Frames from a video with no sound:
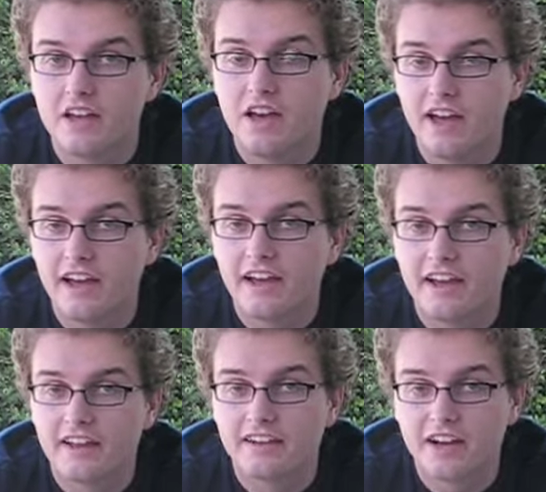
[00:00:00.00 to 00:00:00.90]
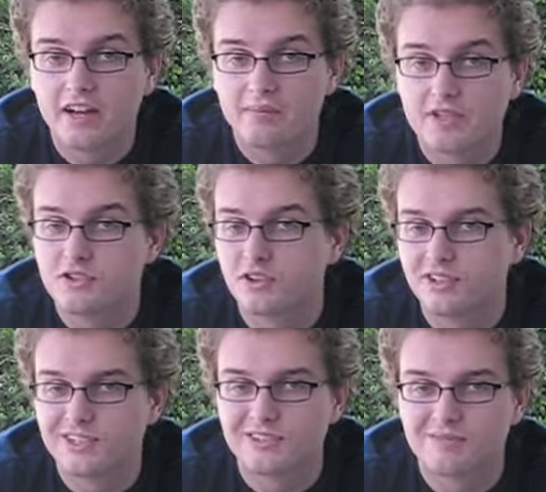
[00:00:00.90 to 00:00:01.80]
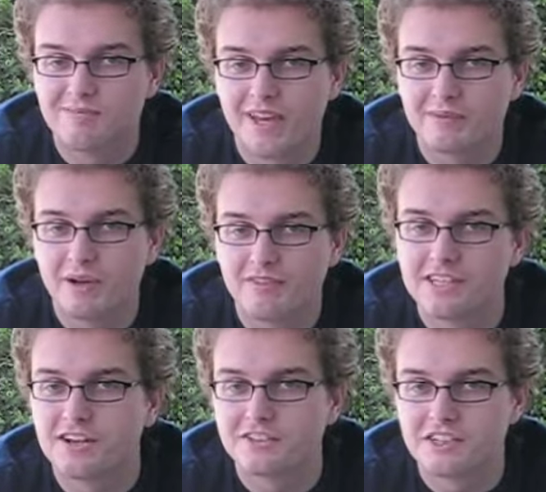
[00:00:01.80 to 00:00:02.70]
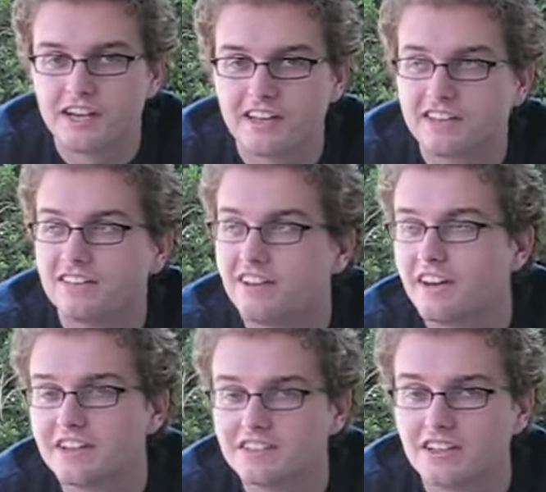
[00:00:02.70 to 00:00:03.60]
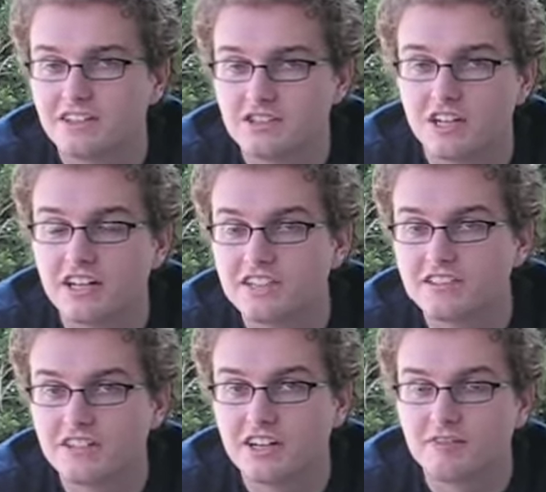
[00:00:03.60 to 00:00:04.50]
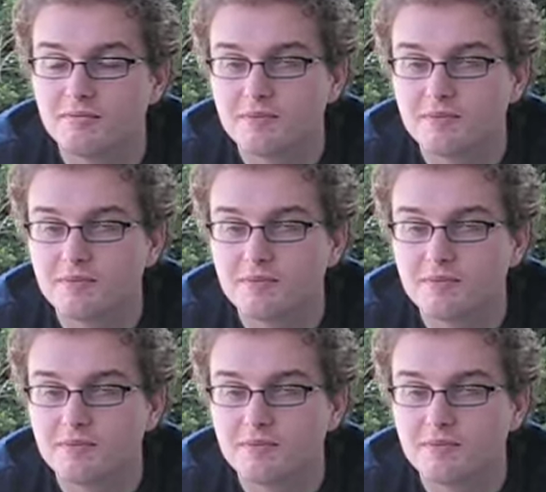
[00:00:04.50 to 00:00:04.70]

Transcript: And I'm enjoying making my video today in the nice sunshine, so